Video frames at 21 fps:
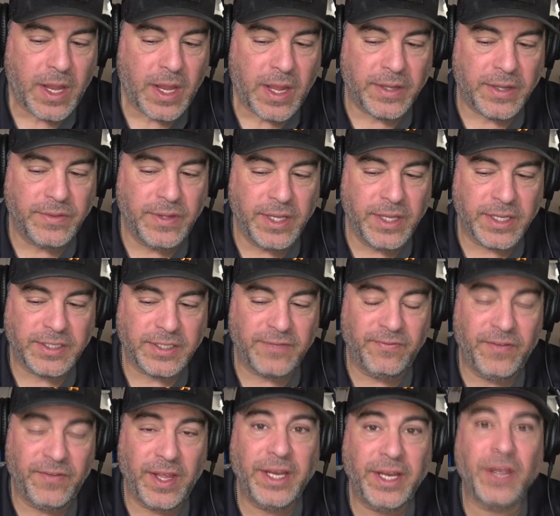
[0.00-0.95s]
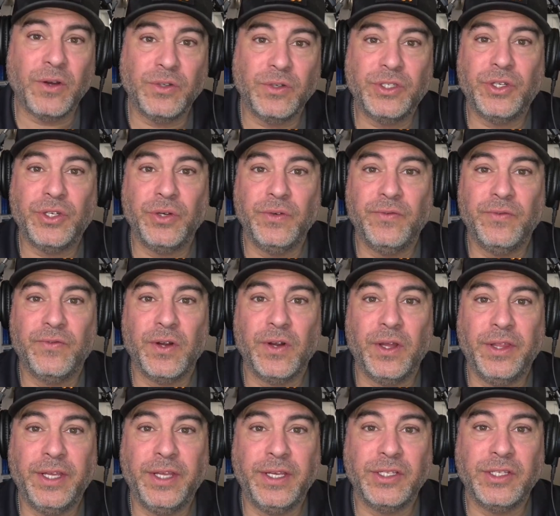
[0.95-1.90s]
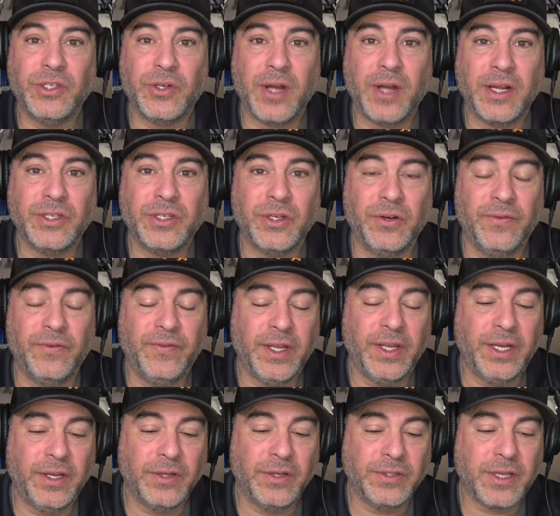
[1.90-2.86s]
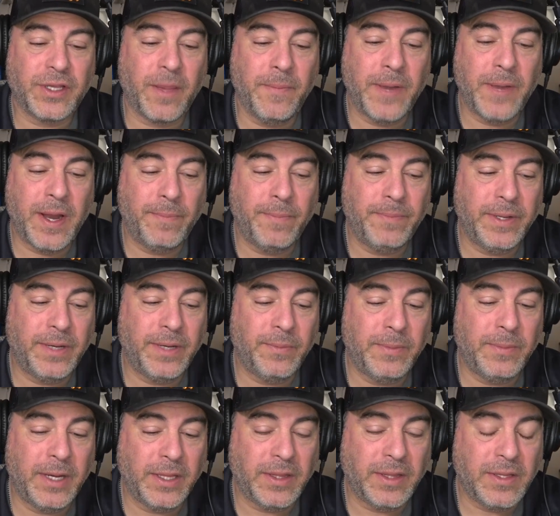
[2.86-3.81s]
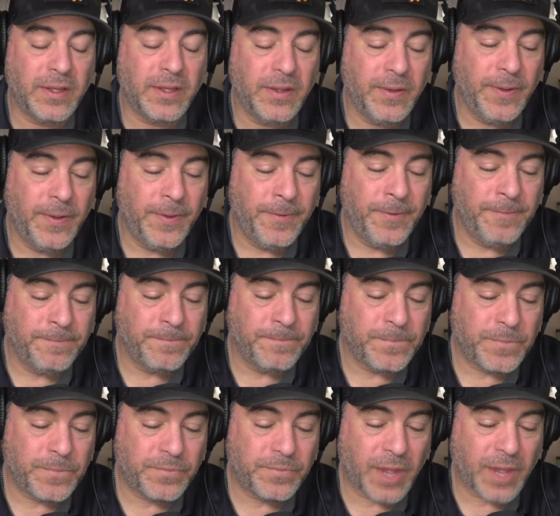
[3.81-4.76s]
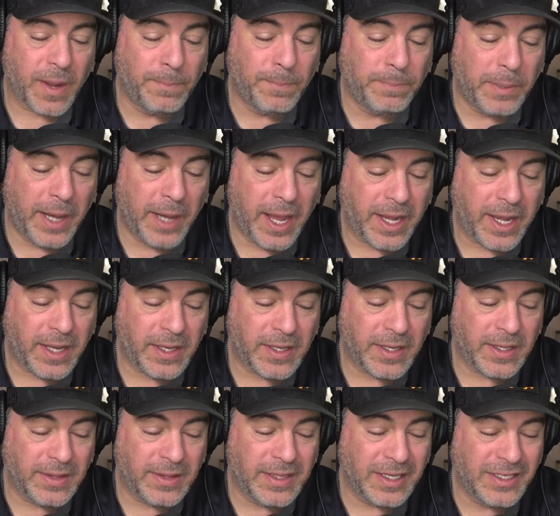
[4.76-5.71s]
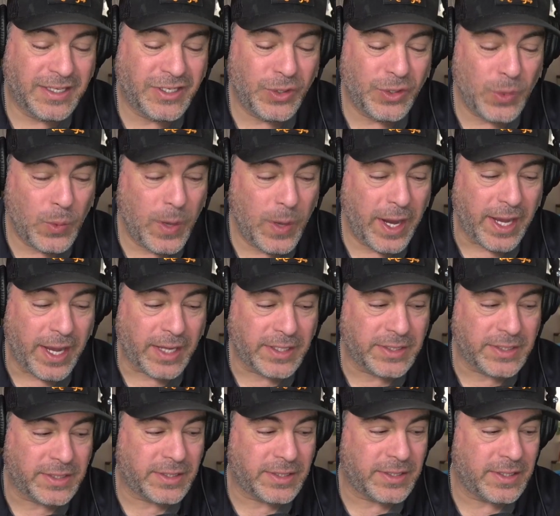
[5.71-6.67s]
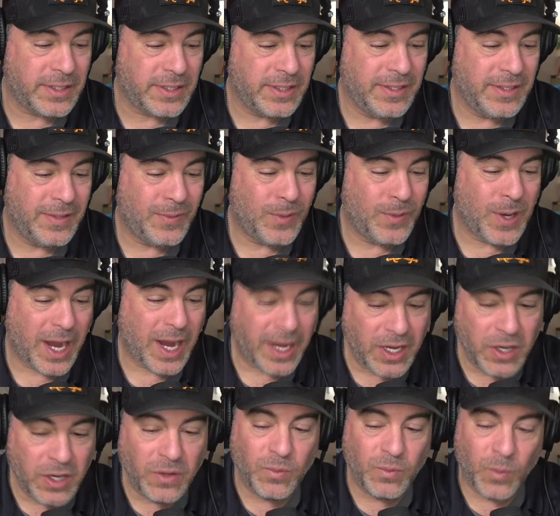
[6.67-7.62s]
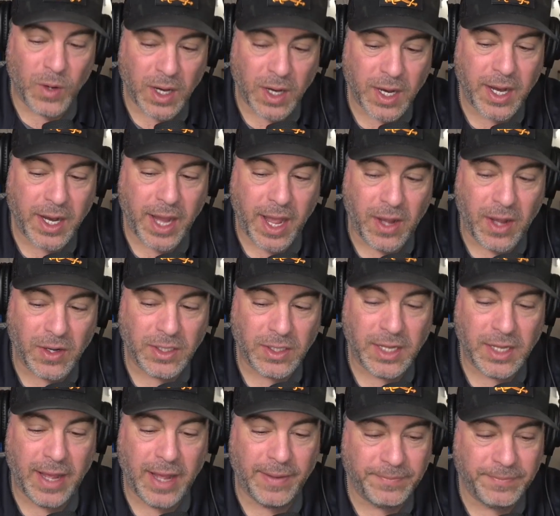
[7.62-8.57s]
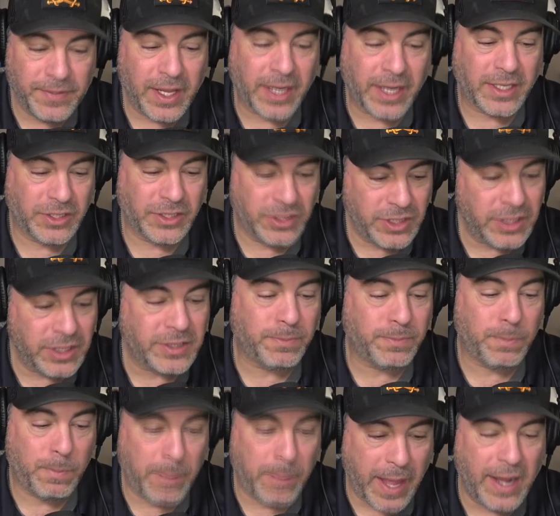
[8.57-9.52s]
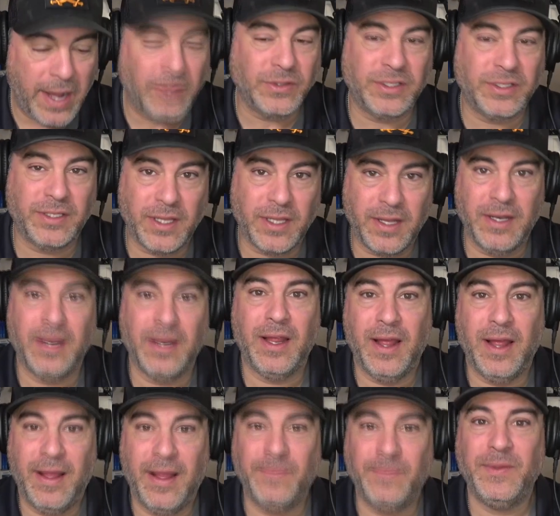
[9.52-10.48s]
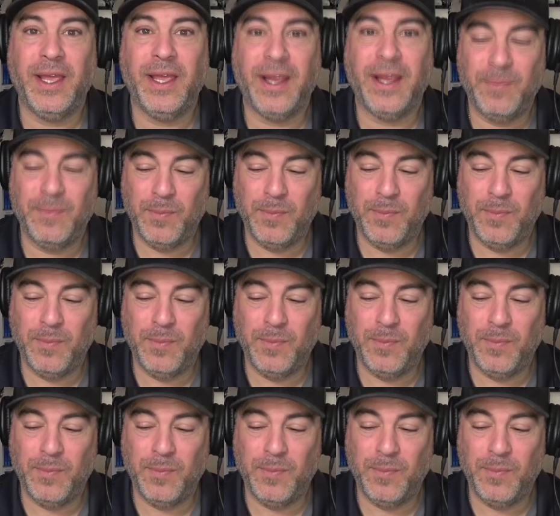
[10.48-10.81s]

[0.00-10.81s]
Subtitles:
video shoot for all the instructional videos coming up in a month. But the 2 weeks where I couldn't work out, I'm like just bouncing. I'm like,